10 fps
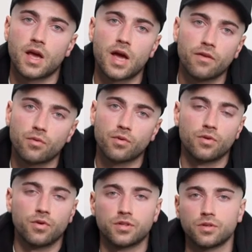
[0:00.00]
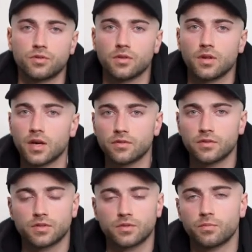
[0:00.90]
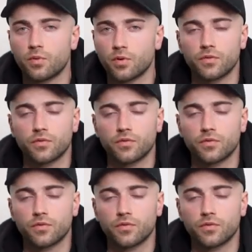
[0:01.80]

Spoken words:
everyone who has shown love and support